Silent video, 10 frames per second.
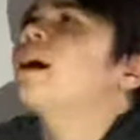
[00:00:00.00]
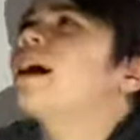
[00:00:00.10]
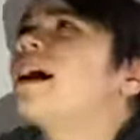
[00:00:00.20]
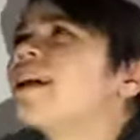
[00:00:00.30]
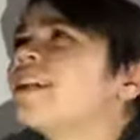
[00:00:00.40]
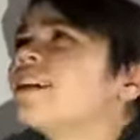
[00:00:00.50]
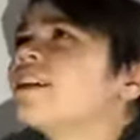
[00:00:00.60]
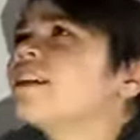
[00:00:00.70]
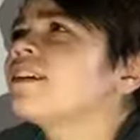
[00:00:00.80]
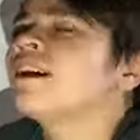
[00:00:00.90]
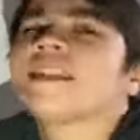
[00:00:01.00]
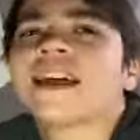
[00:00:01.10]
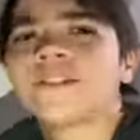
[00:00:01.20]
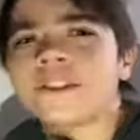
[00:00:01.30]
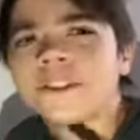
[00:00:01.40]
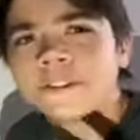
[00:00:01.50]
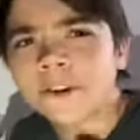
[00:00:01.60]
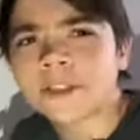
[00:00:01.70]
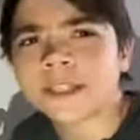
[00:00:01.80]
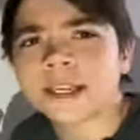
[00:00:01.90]
I think a lot of the
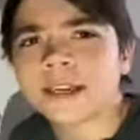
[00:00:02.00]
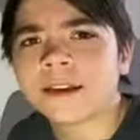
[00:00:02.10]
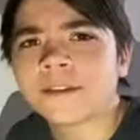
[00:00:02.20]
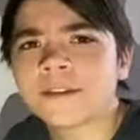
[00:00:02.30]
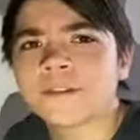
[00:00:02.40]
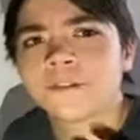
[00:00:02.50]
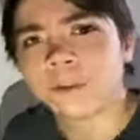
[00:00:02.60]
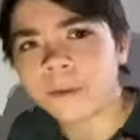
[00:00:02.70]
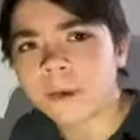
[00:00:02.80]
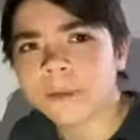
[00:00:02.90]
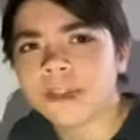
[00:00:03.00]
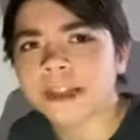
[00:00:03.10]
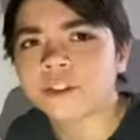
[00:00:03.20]
difficulty for me with hand